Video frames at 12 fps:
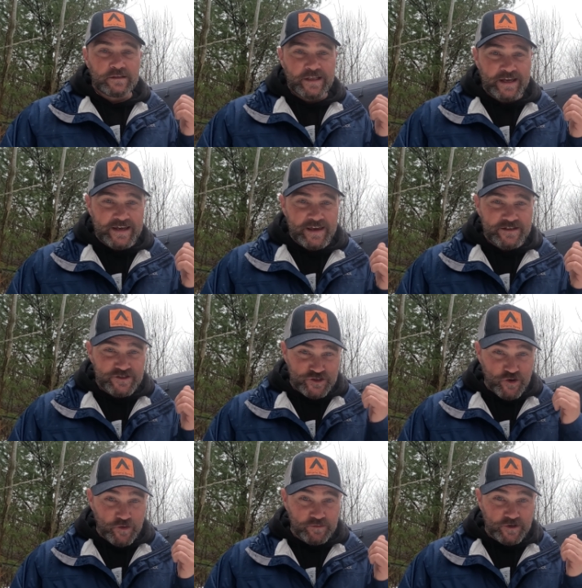like I had
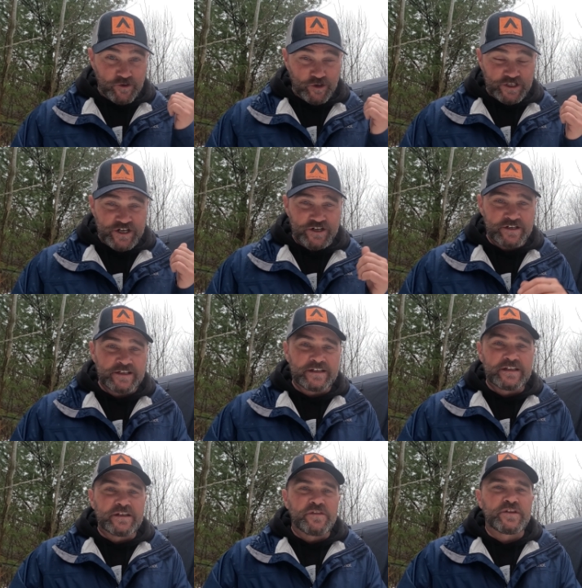showed earlier,
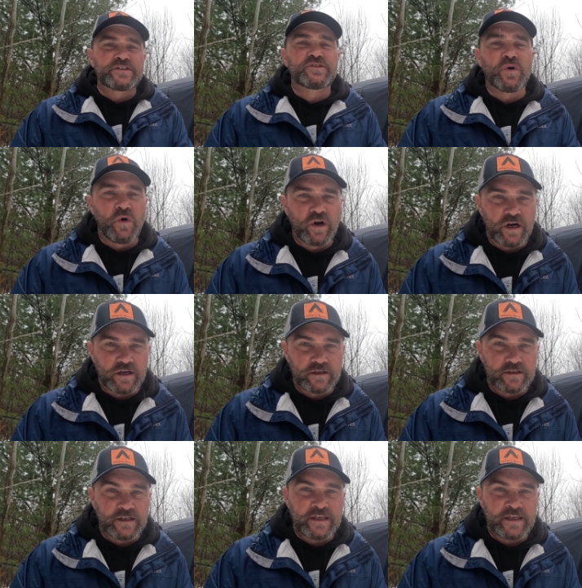the door.